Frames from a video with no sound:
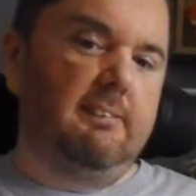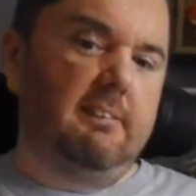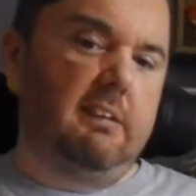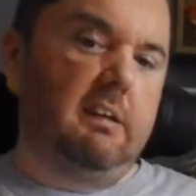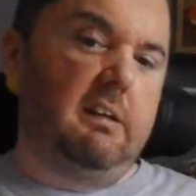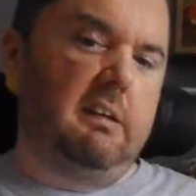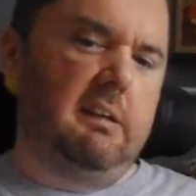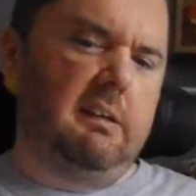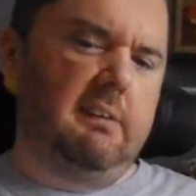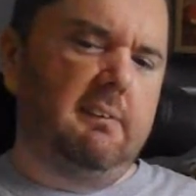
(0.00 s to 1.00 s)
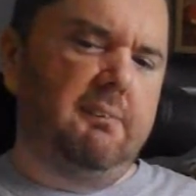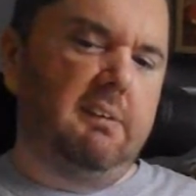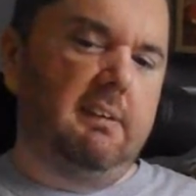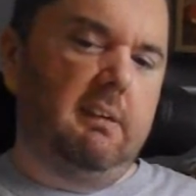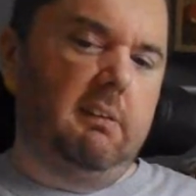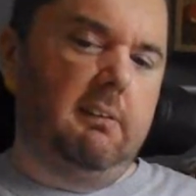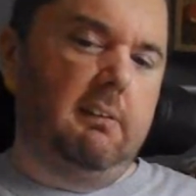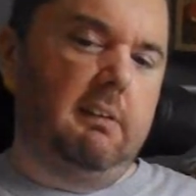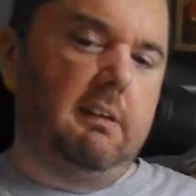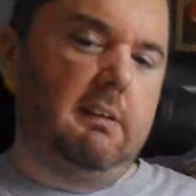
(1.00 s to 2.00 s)
Yeah, I mean, they look
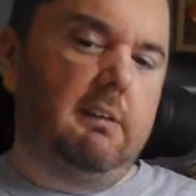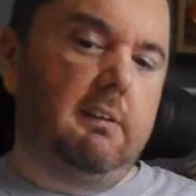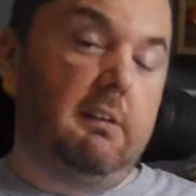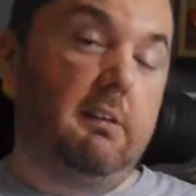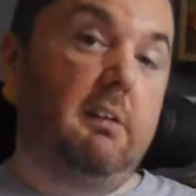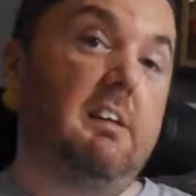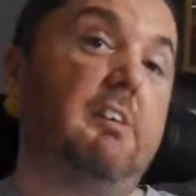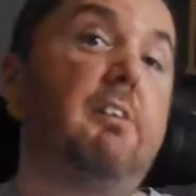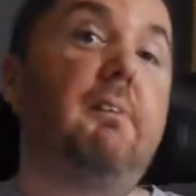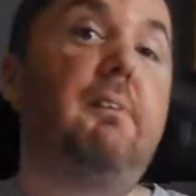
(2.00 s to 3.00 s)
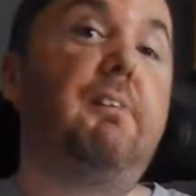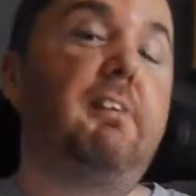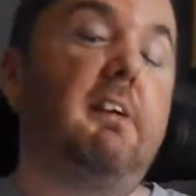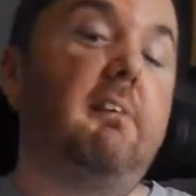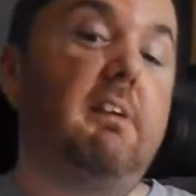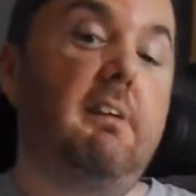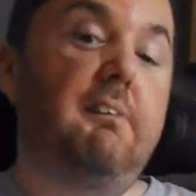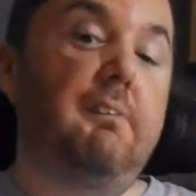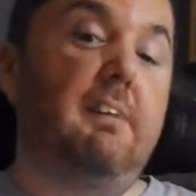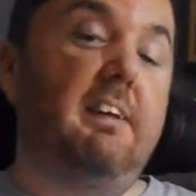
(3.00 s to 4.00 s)
like, actually I won't say on camera
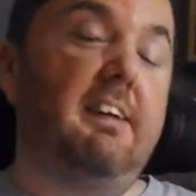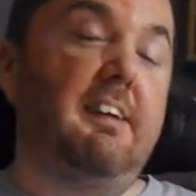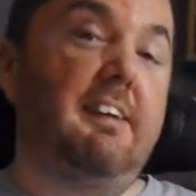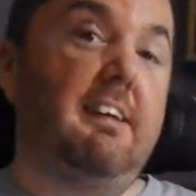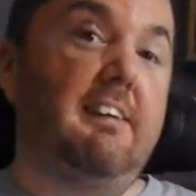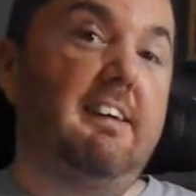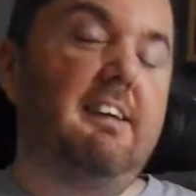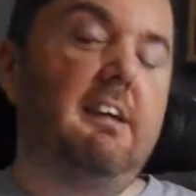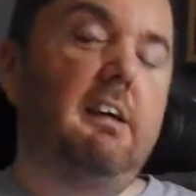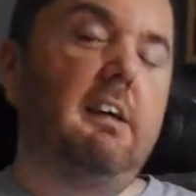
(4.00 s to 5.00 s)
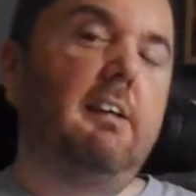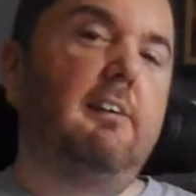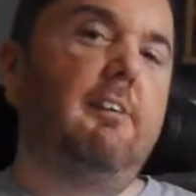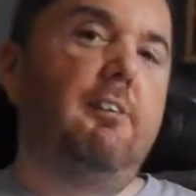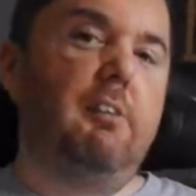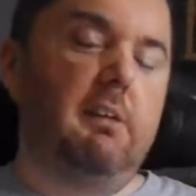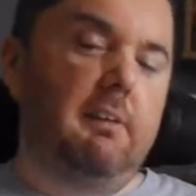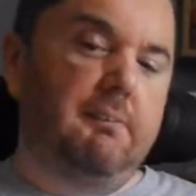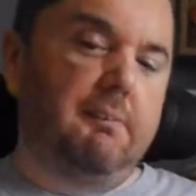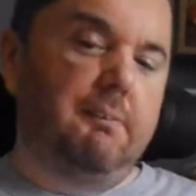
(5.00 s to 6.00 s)
what they look like, because yeah,
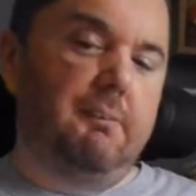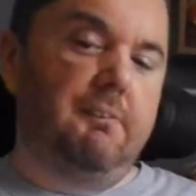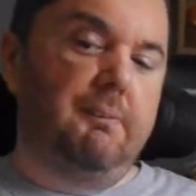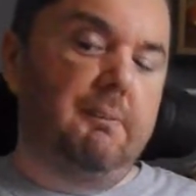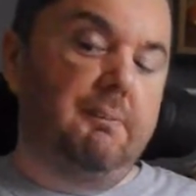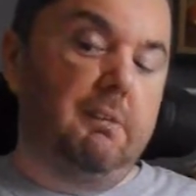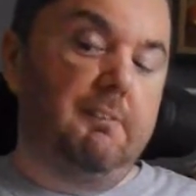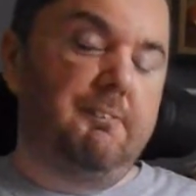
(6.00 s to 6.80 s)
it might put a few people off,